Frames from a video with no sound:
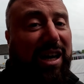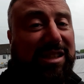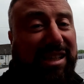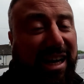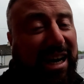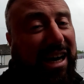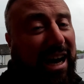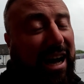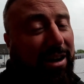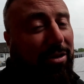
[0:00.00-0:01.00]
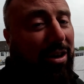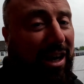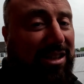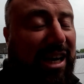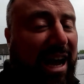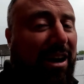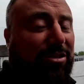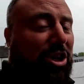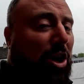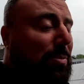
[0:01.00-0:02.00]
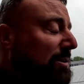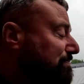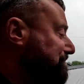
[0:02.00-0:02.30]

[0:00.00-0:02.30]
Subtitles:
a second car or has a car as your hobby.